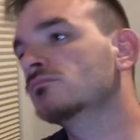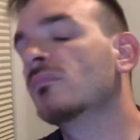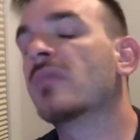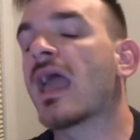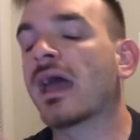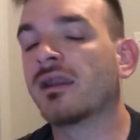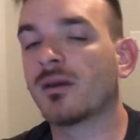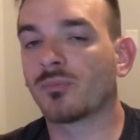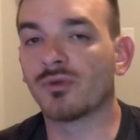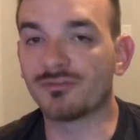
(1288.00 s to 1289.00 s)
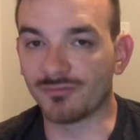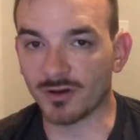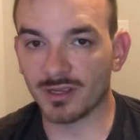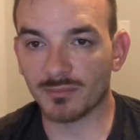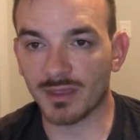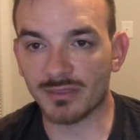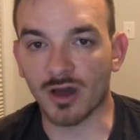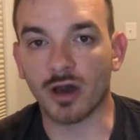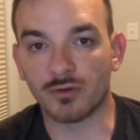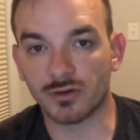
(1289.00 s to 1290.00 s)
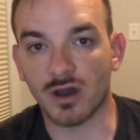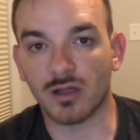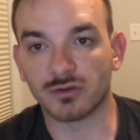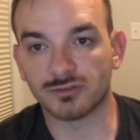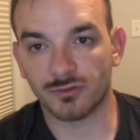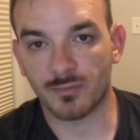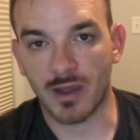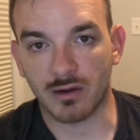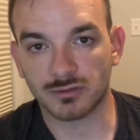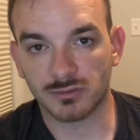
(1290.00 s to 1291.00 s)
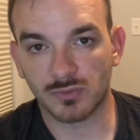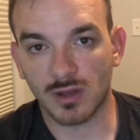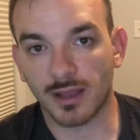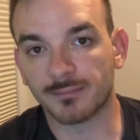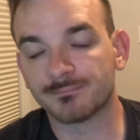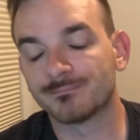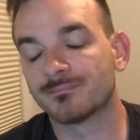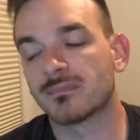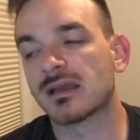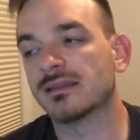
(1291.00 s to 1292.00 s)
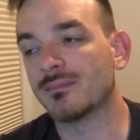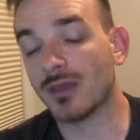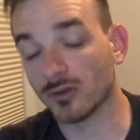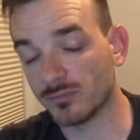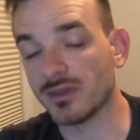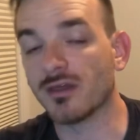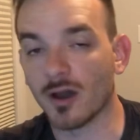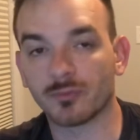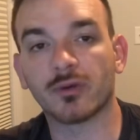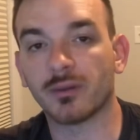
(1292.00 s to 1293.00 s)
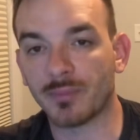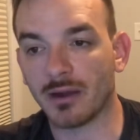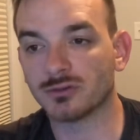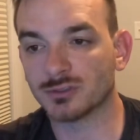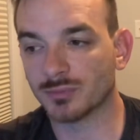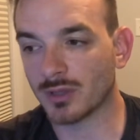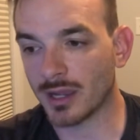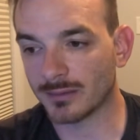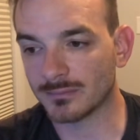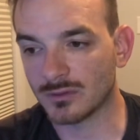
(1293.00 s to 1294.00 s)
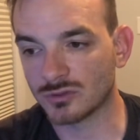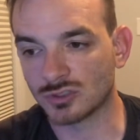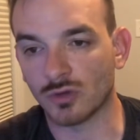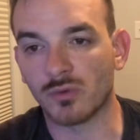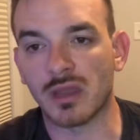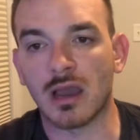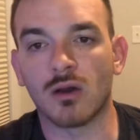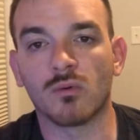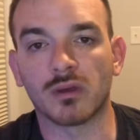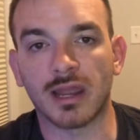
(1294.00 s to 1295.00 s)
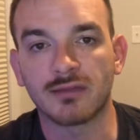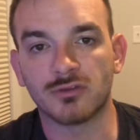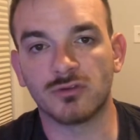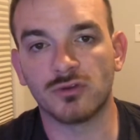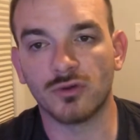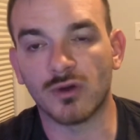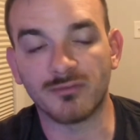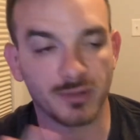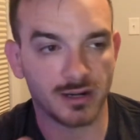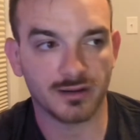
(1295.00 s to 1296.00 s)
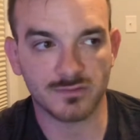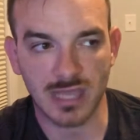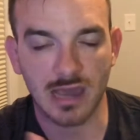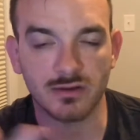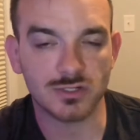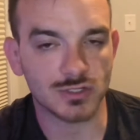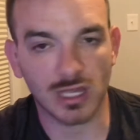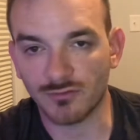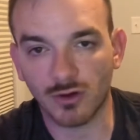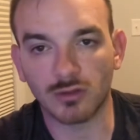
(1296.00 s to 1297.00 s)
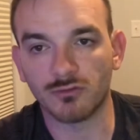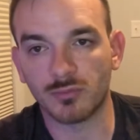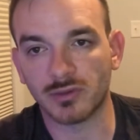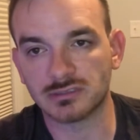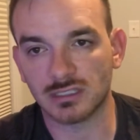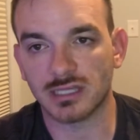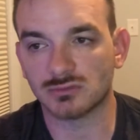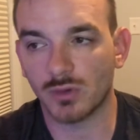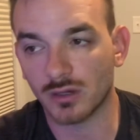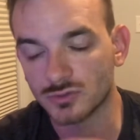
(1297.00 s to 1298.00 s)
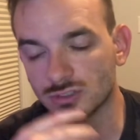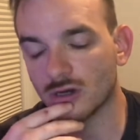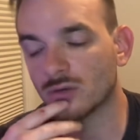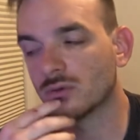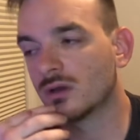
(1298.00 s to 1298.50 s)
they ended up refunding me the $100 for the power supply, and they mailed me the upgraded power supply. So now what I have to do, I've been out of town and just kind of all over the place the last week or so,